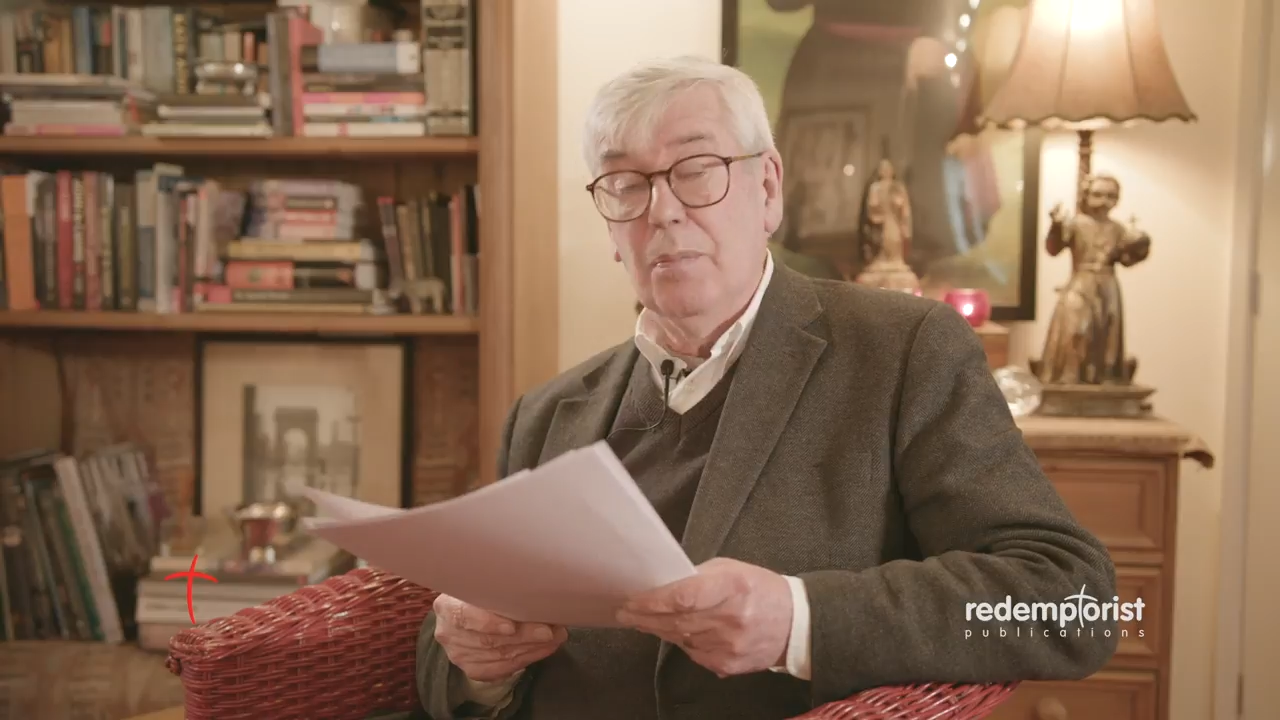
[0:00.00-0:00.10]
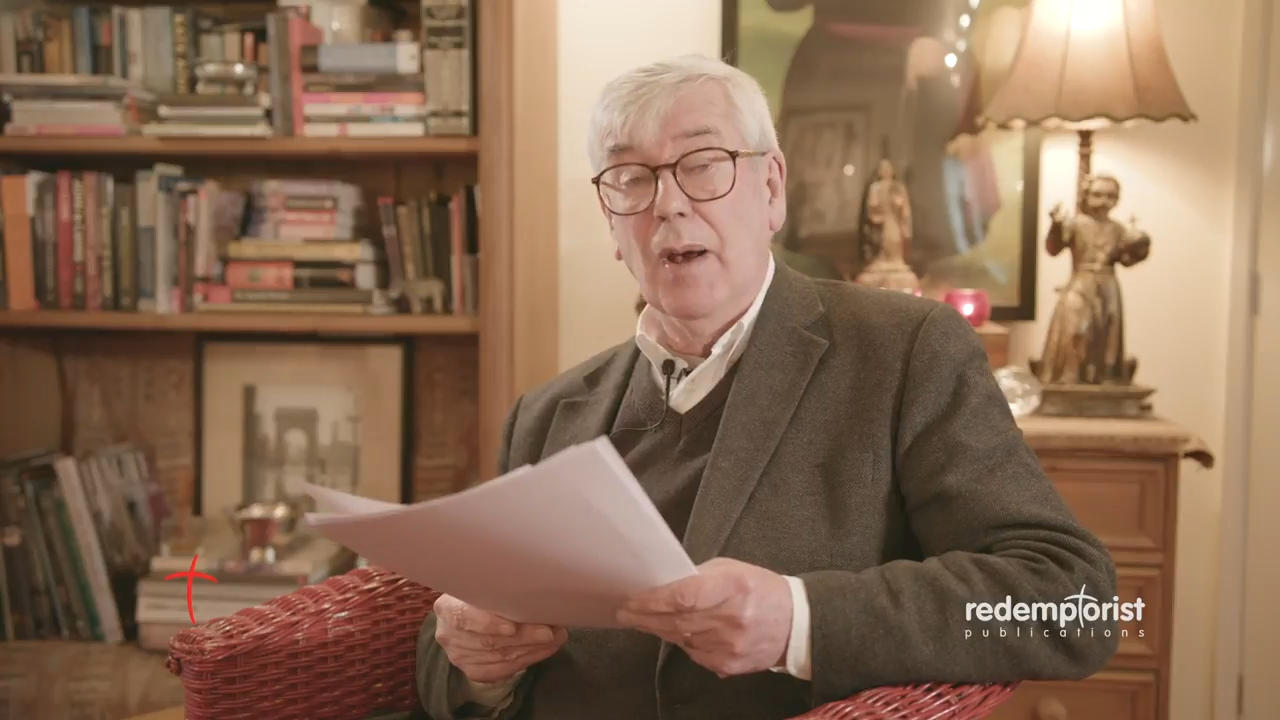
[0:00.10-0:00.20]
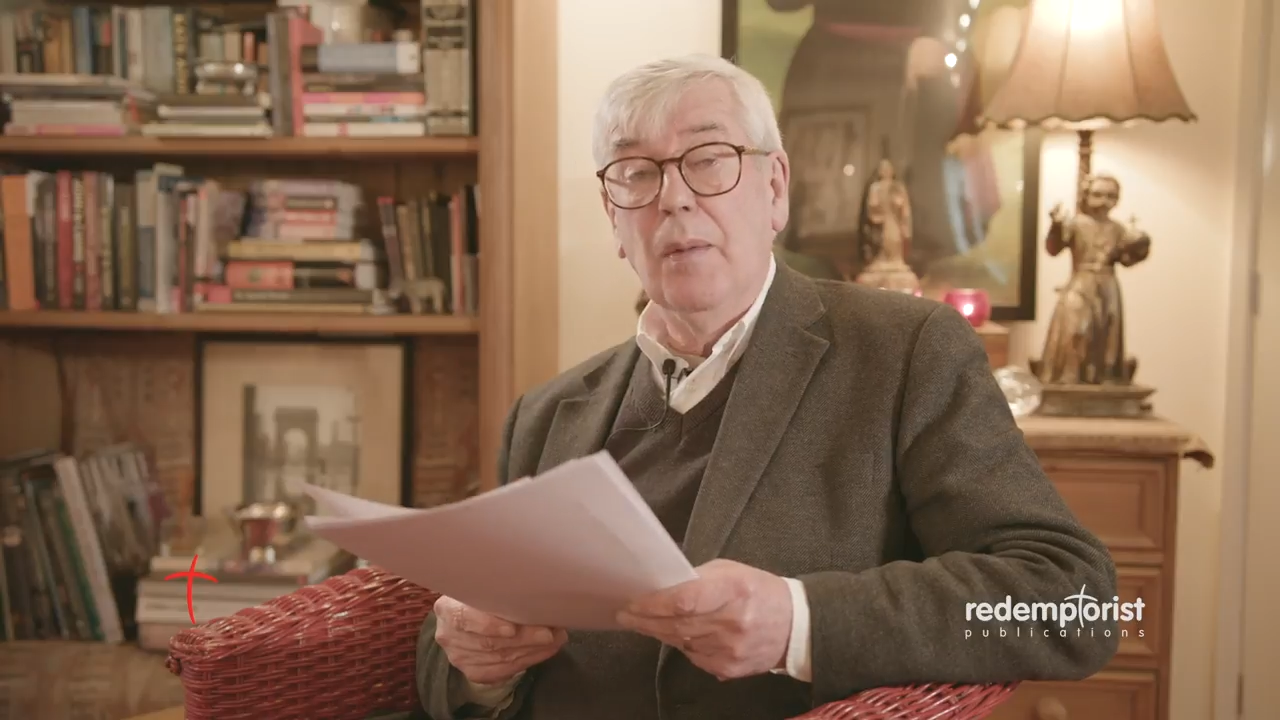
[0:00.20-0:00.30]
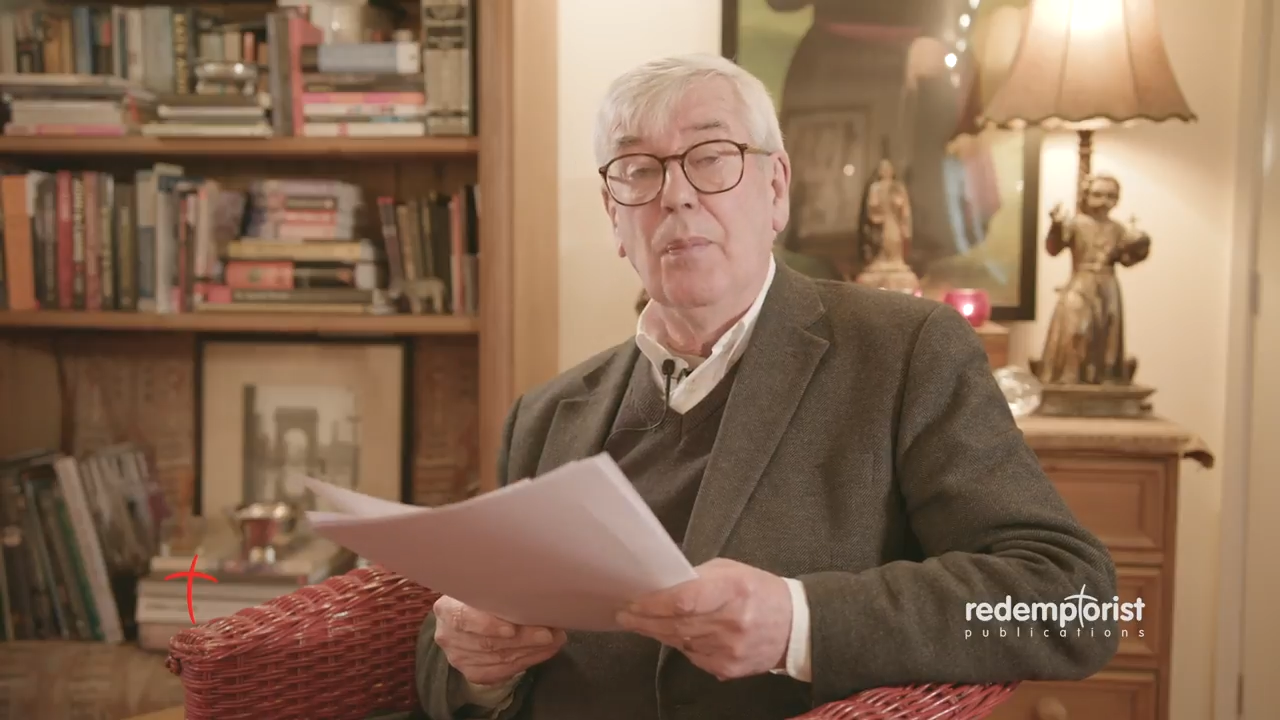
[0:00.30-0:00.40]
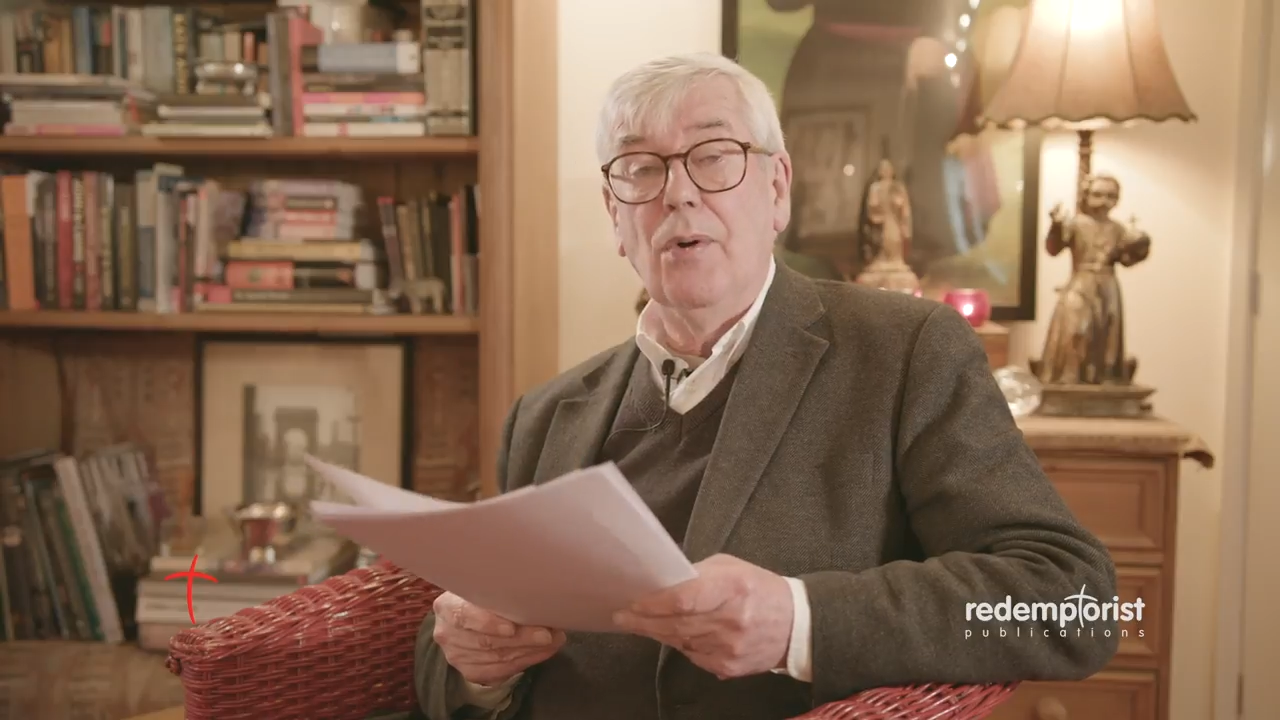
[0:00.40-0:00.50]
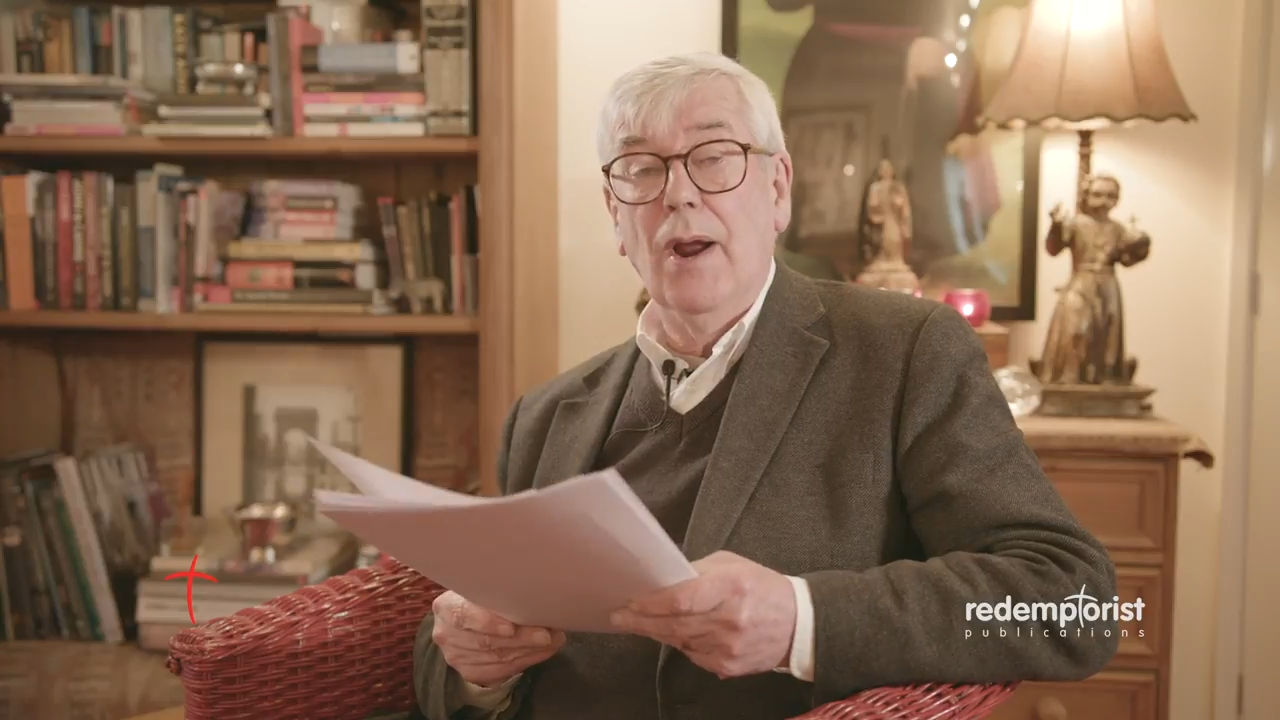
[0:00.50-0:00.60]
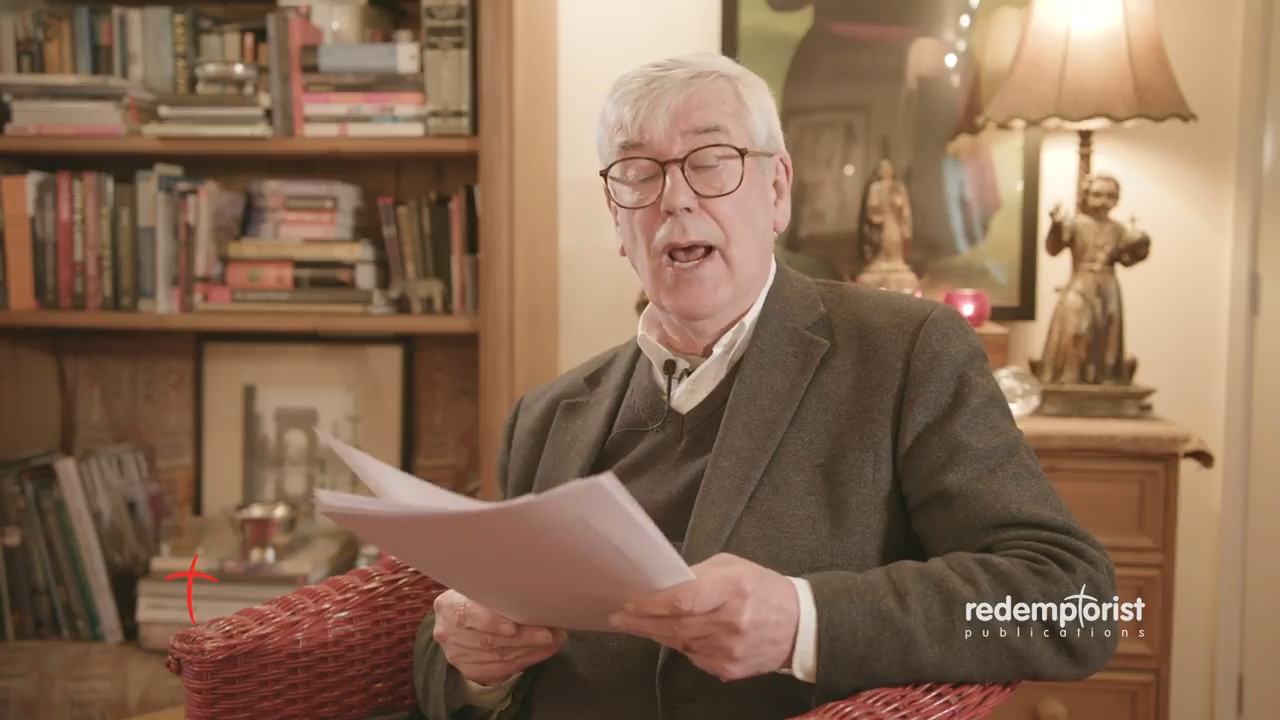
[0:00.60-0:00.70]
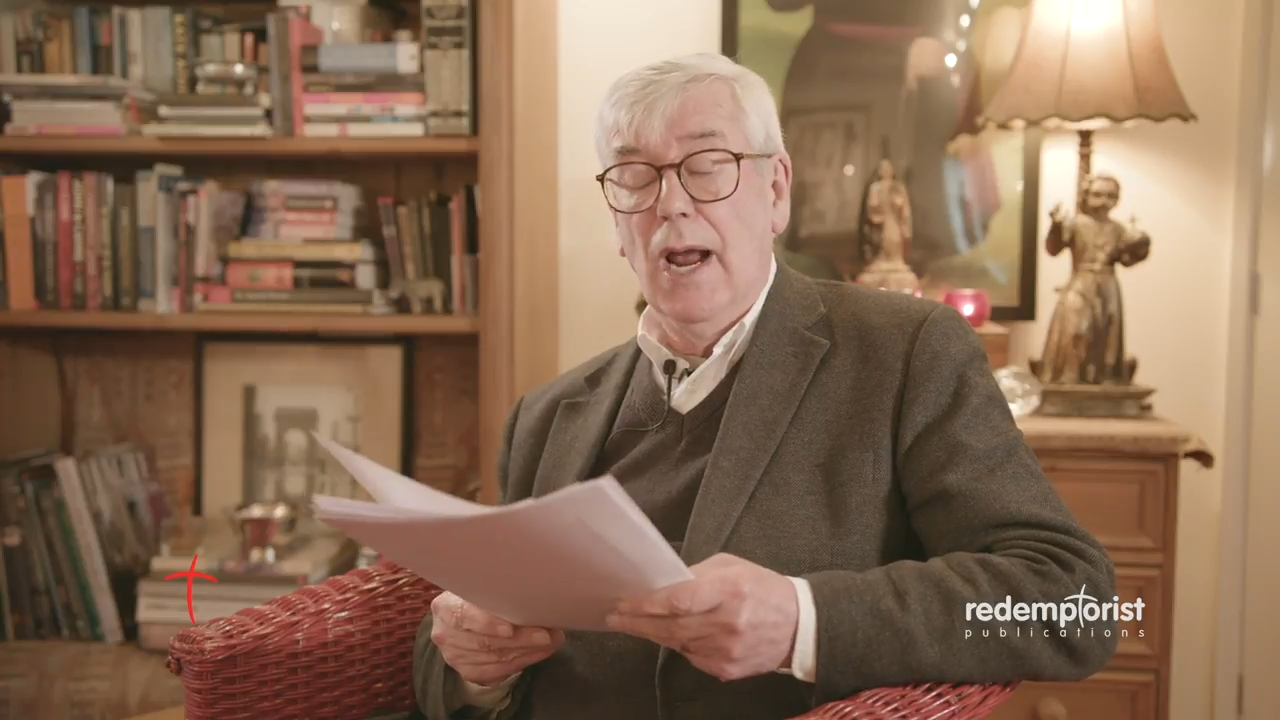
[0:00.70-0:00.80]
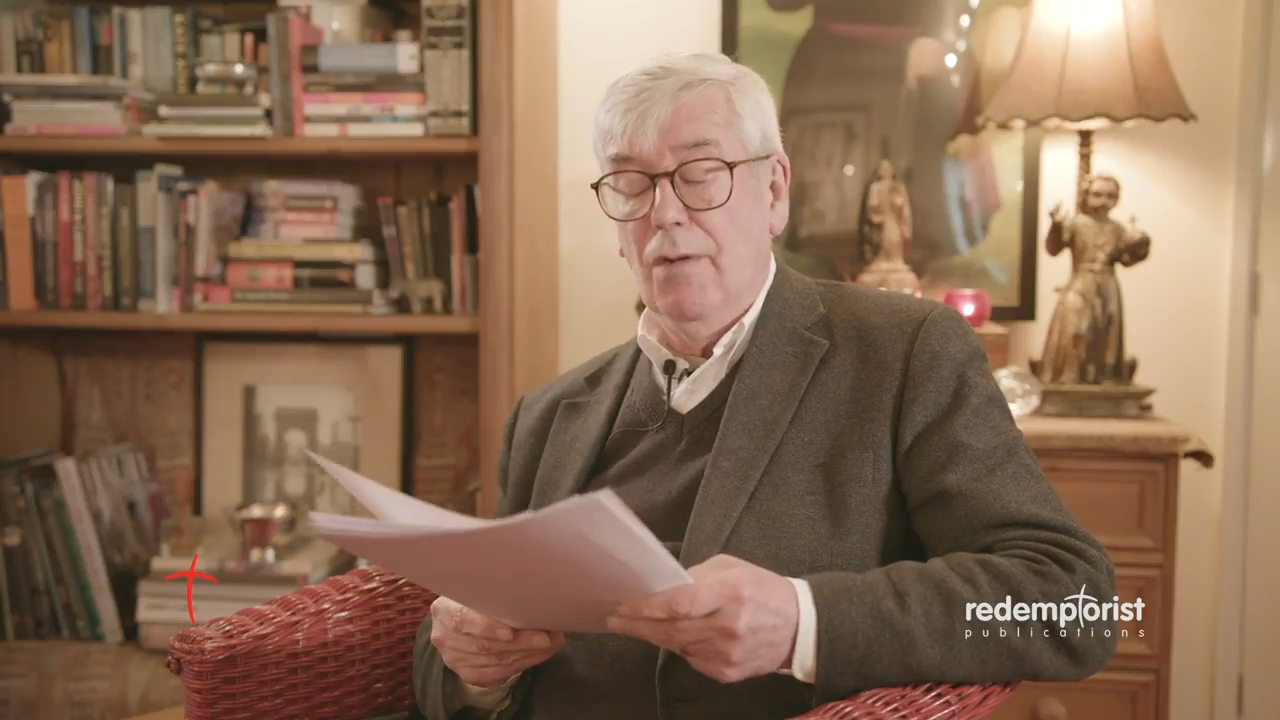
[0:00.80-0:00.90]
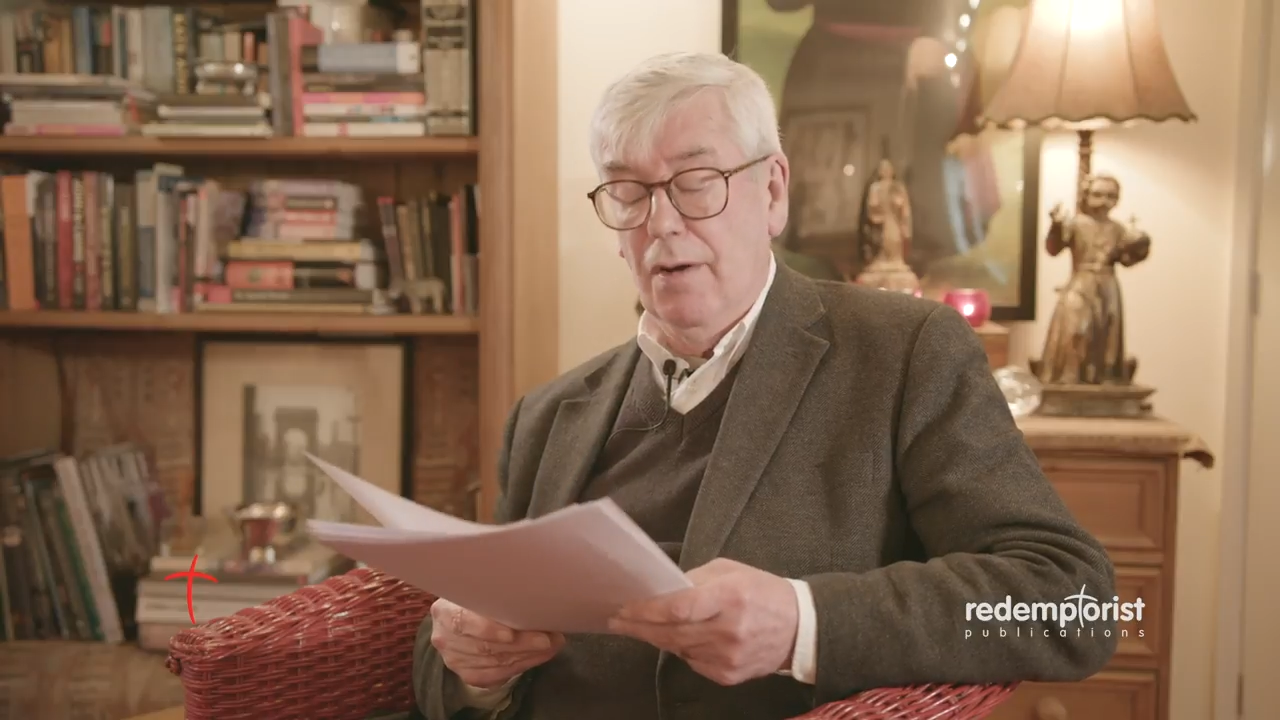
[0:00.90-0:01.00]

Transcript: by prayer